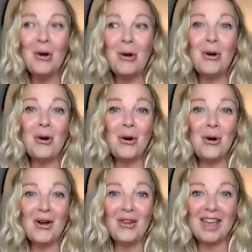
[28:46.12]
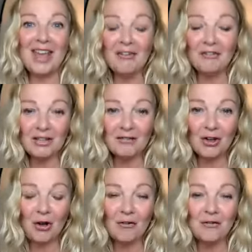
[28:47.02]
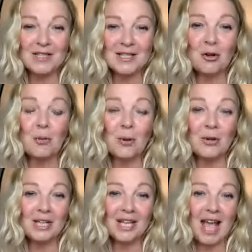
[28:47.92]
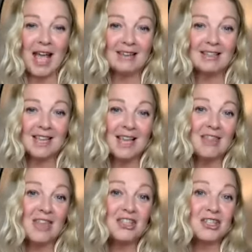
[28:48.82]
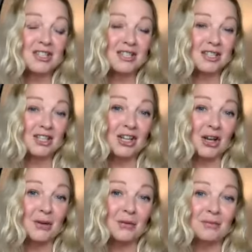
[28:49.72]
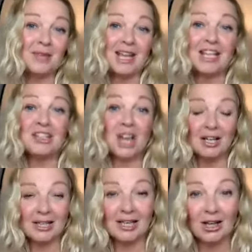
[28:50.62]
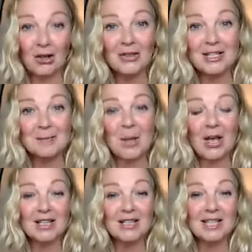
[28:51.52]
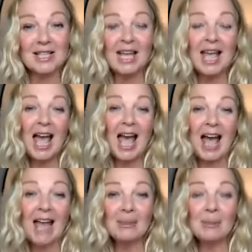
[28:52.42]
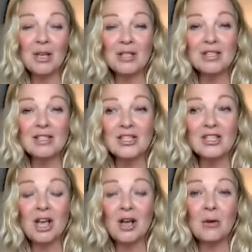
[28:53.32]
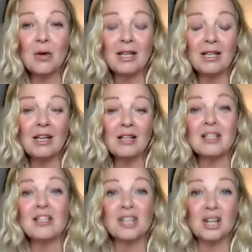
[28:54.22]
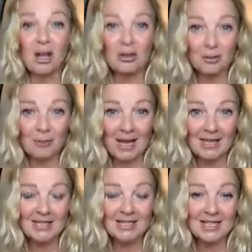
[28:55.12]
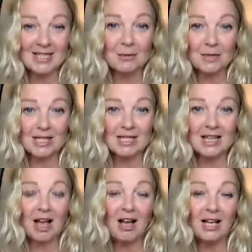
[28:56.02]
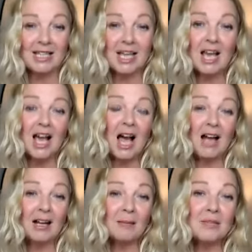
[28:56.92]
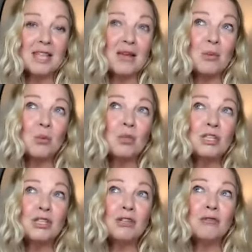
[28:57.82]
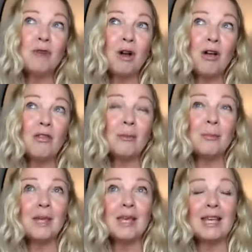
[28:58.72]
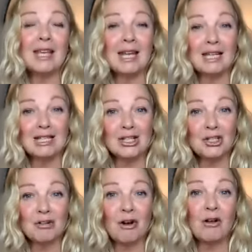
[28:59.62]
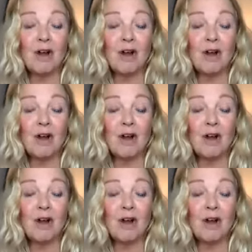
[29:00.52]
or they haven't even got a physical body. And they're just, you know, hitchhiking on this person, and the person's so in such a codependency with this guide. And I'm saying, well, wouldn't you rather be connected to your own